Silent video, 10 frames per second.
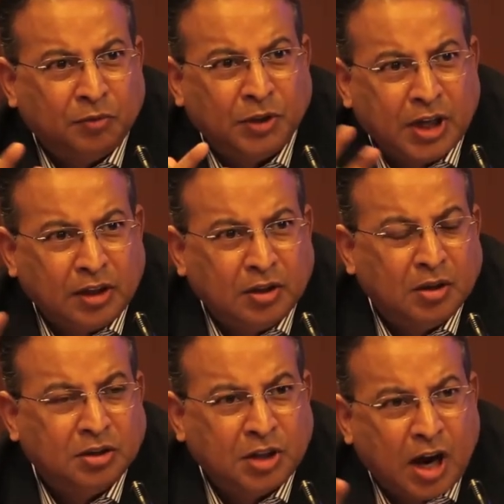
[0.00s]
which can
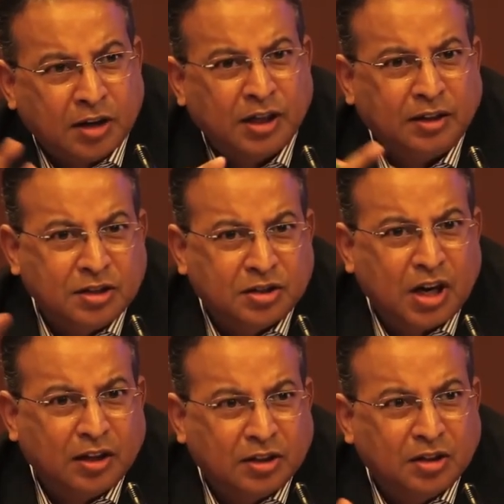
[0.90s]
charge and
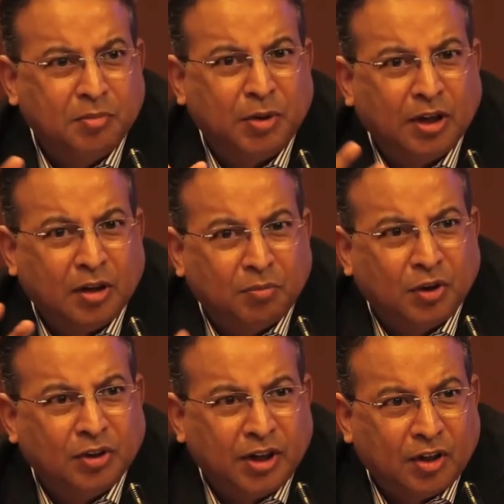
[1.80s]
discharge depending
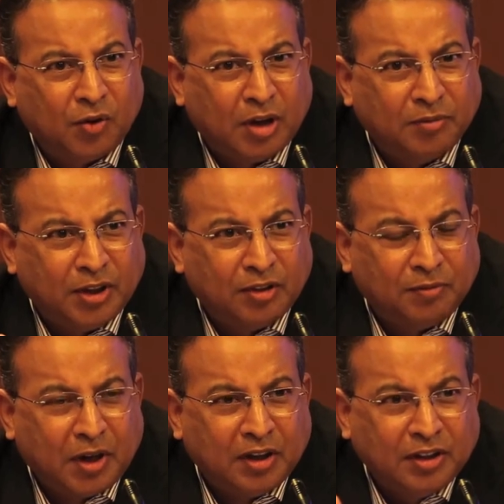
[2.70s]
upon the requirement
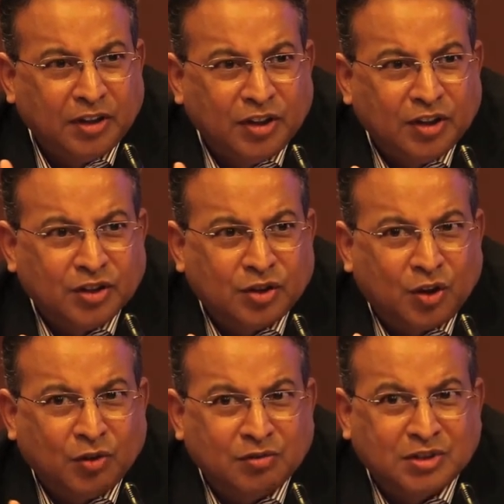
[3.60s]
of power.
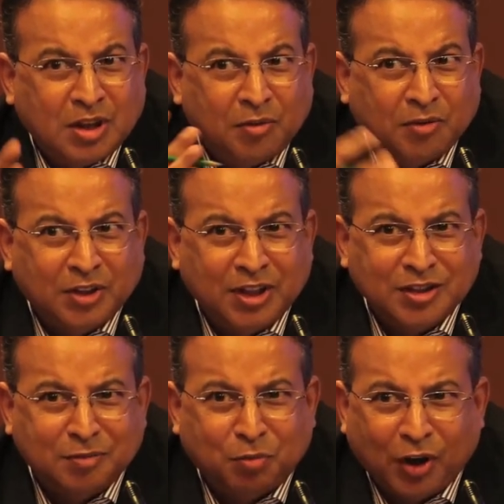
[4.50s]
So some of
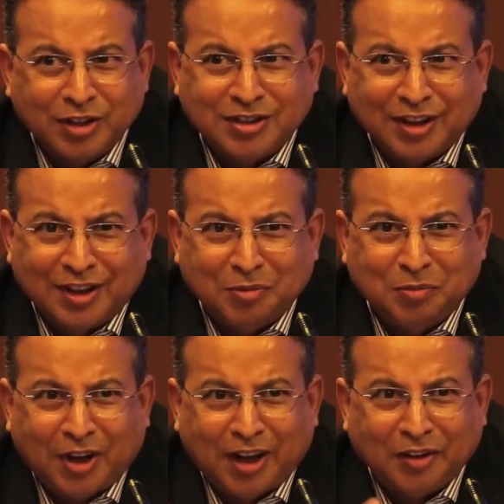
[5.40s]
these points
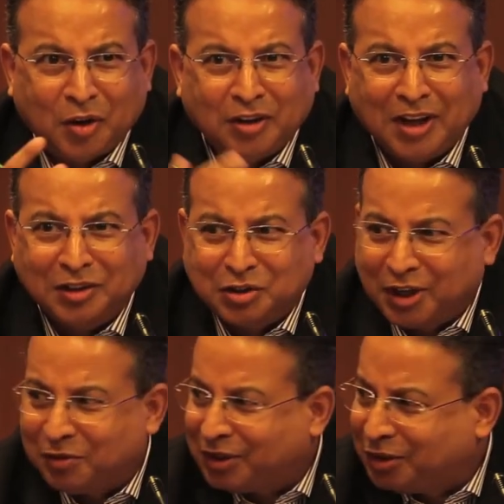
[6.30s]
I thought I'll
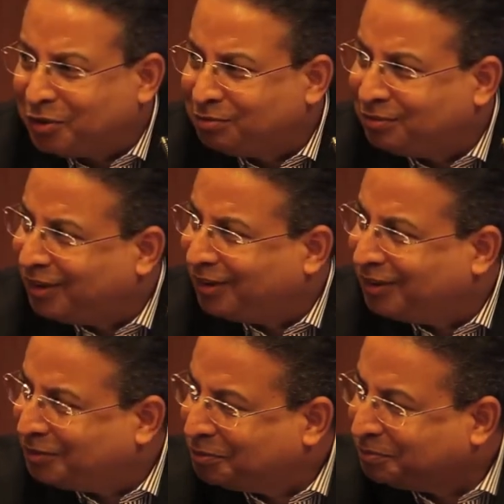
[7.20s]
share with you.
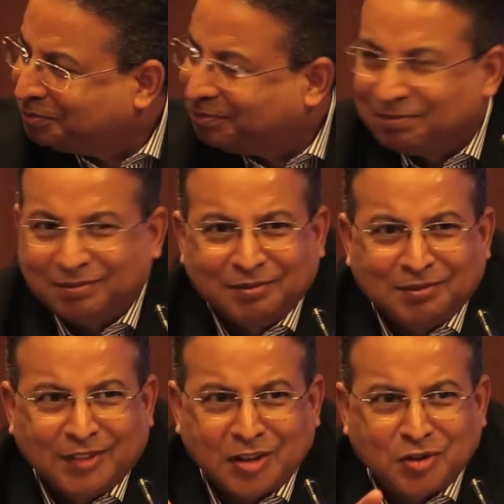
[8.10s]

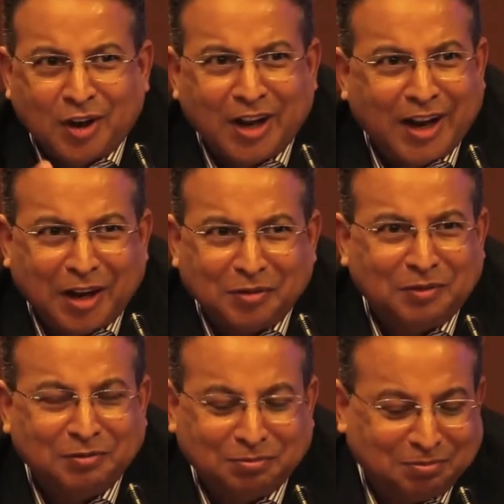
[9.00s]
That's all I have.
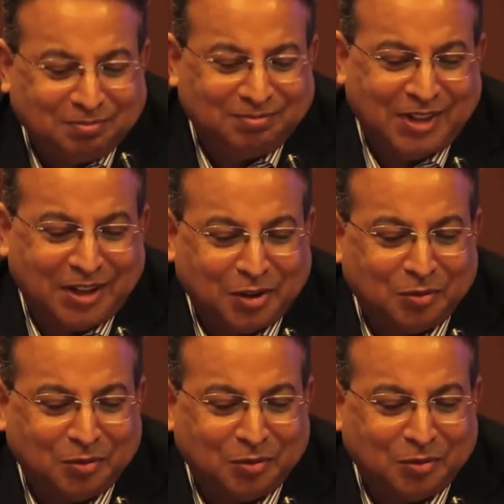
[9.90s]
Thank